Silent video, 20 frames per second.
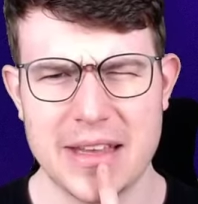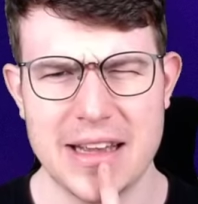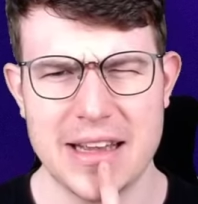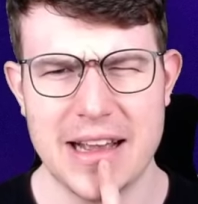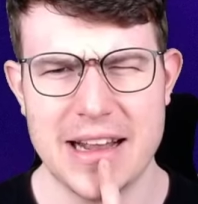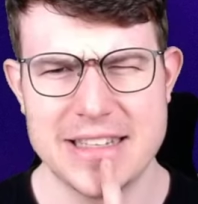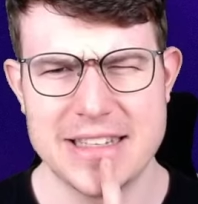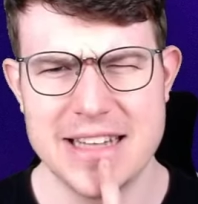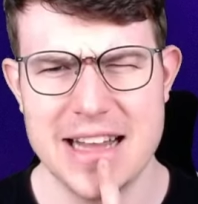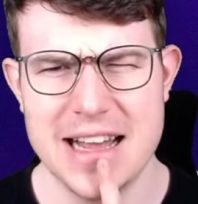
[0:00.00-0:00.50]

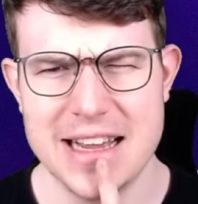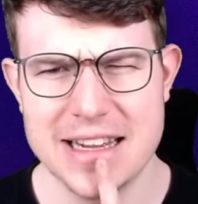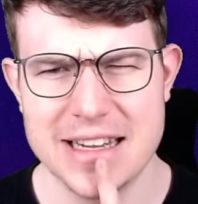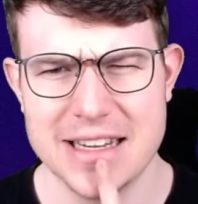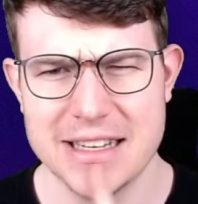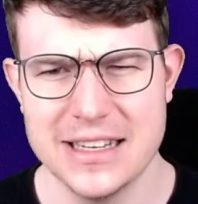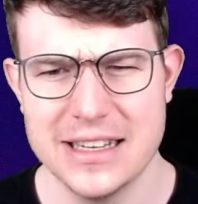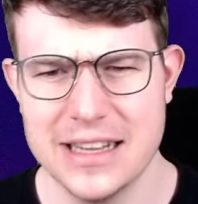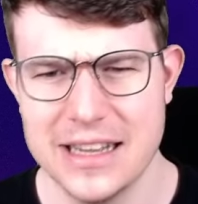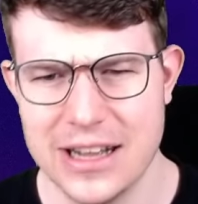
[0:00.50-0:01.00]
It's like,
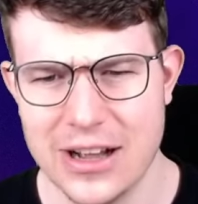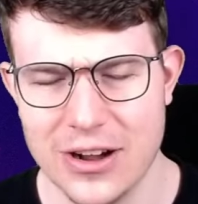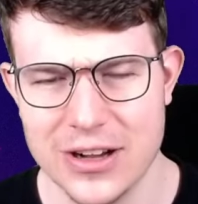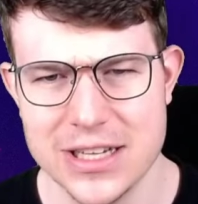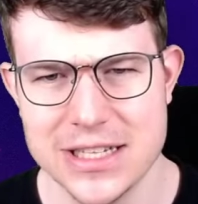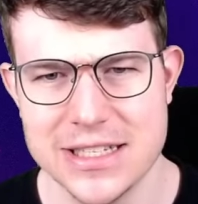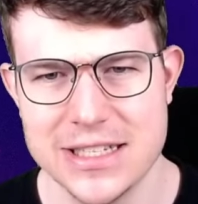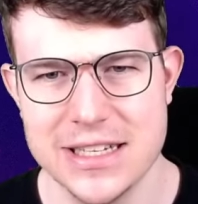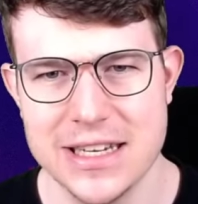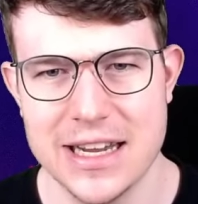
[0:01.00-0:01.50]

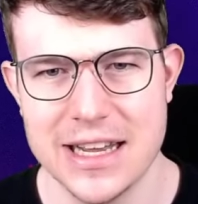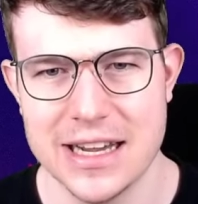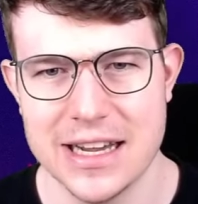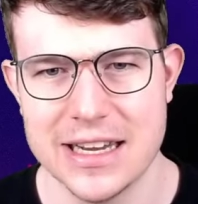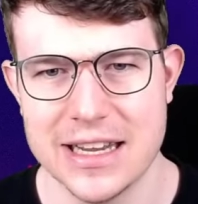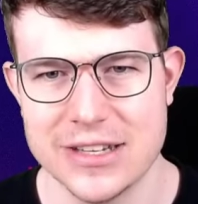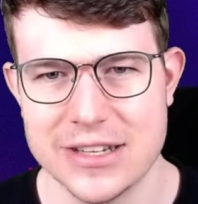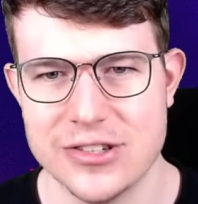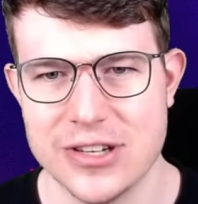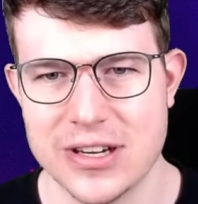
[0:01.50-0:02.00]
honestly, like,
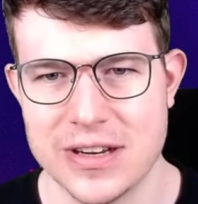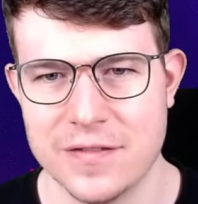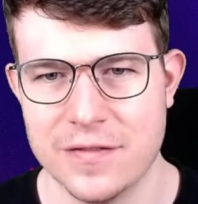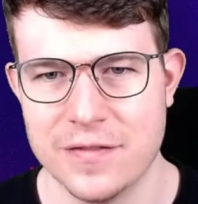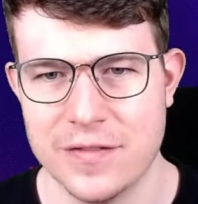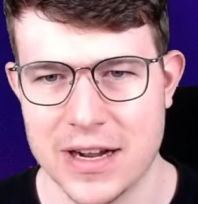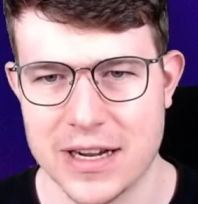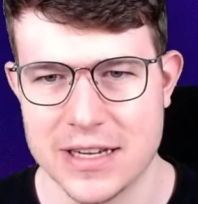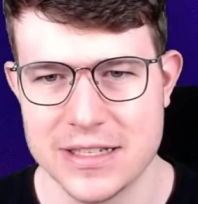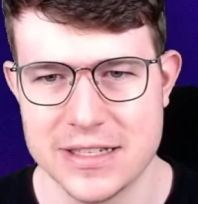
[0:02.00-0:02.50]
Electro Dragon
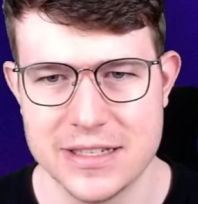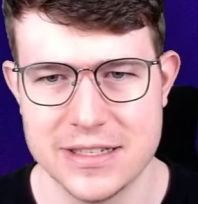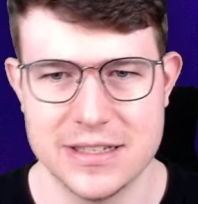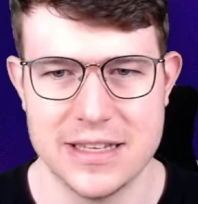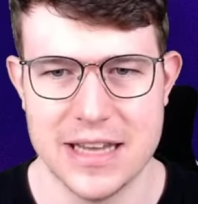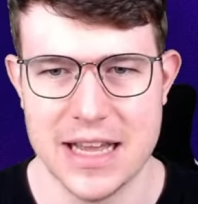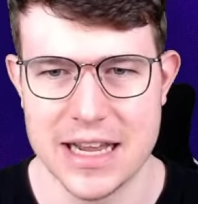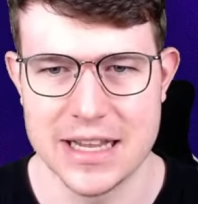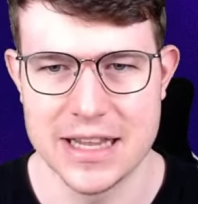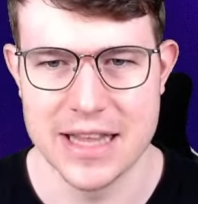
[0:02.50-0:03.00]
fucks,
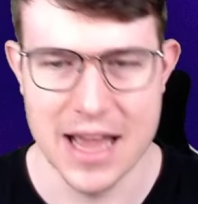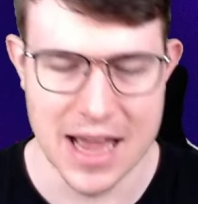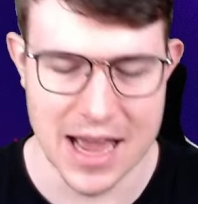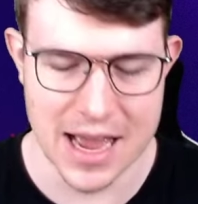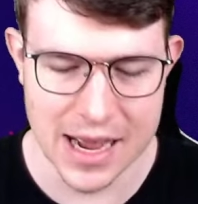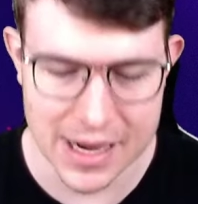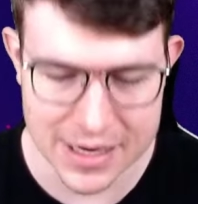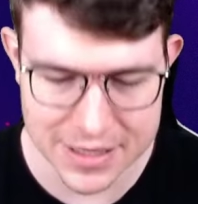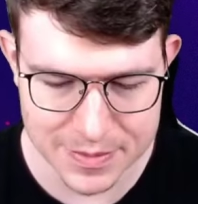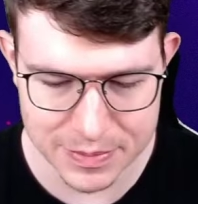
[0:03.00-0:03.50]
like, their
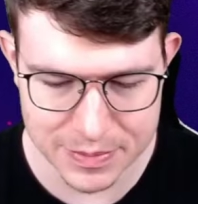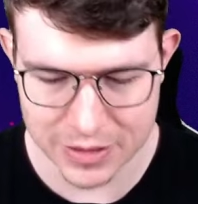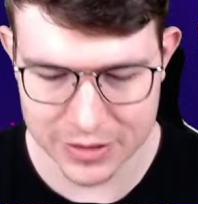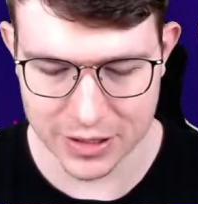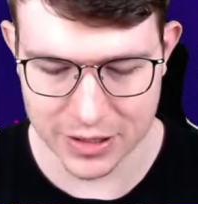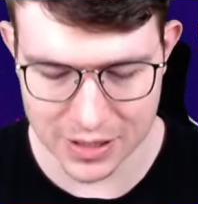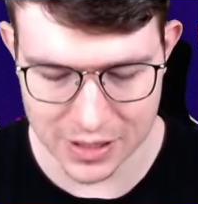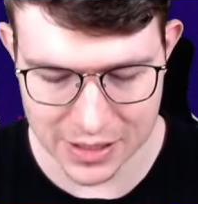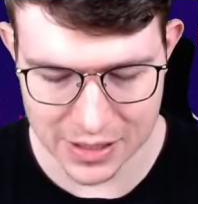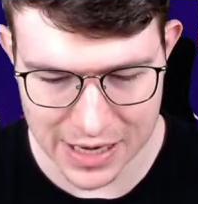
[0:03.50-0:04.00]
ass, bro. Not
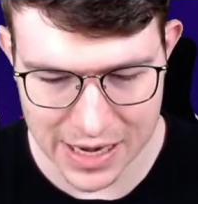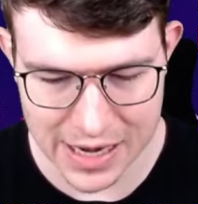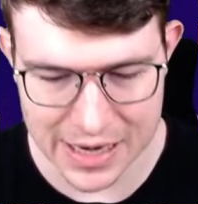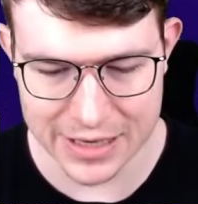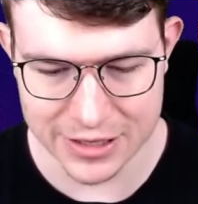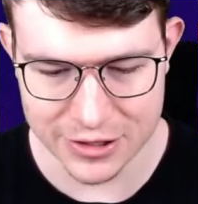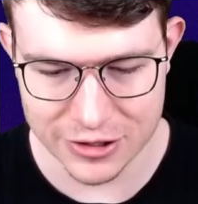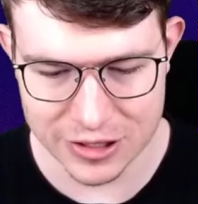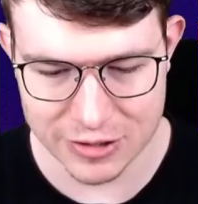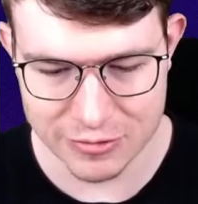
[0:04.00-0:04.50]
gonna lie,
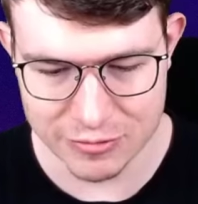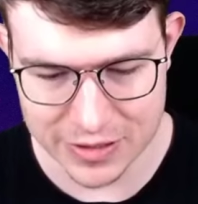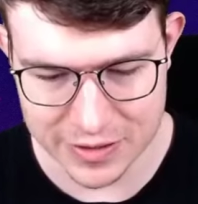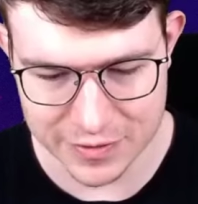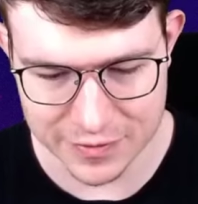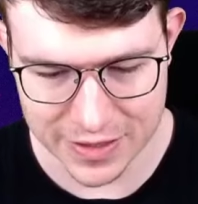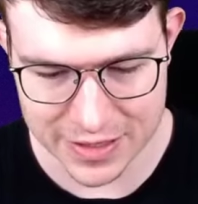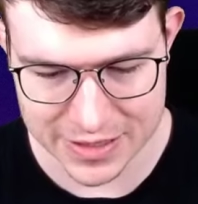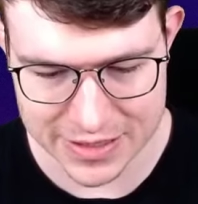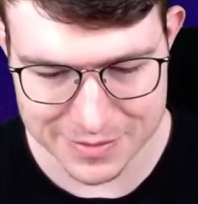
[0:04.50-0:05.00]
Electro Dragon really
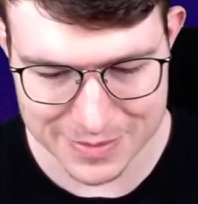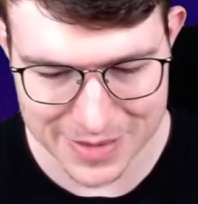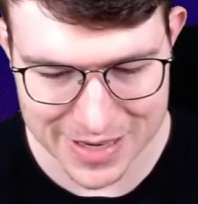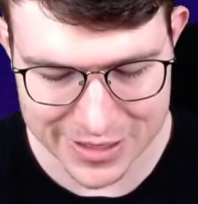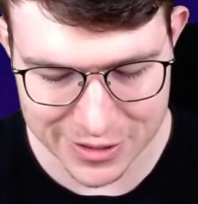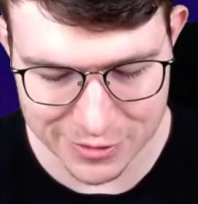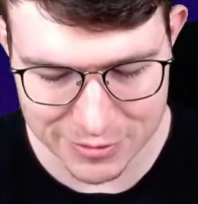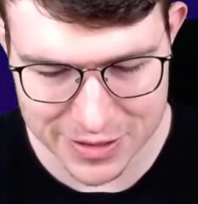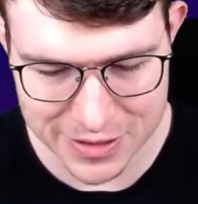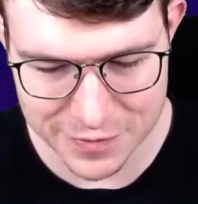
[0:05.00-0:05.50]
fucks it. But I
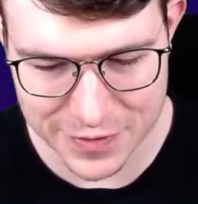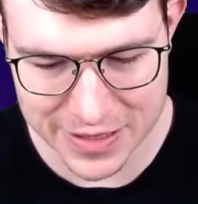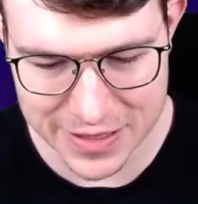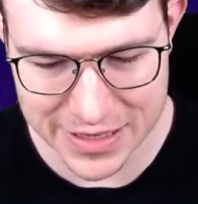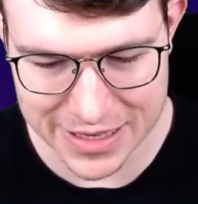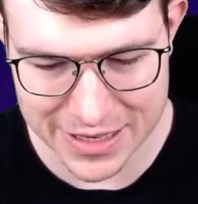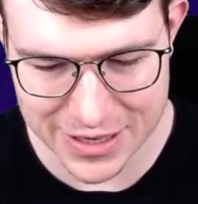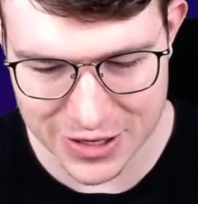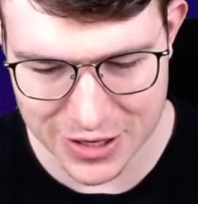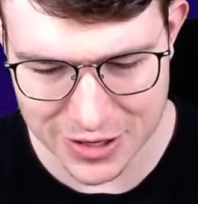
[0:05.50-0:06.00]
don't really think,
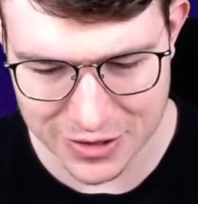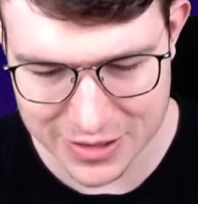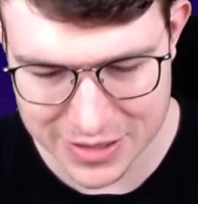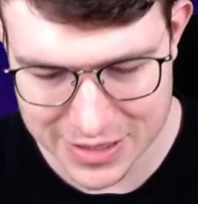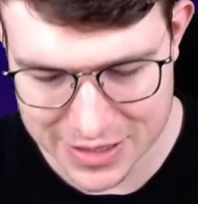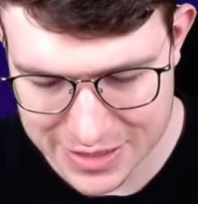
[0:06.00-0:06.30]
I don't know.